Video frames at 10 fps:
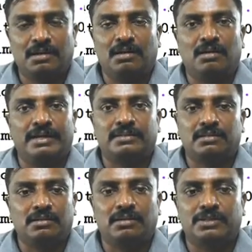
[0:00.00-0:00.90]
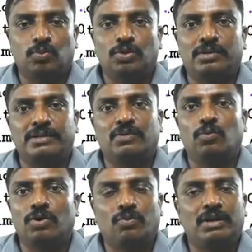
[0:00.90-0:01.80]
it will
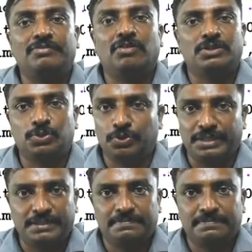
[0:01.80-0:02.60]
work only for the 2D.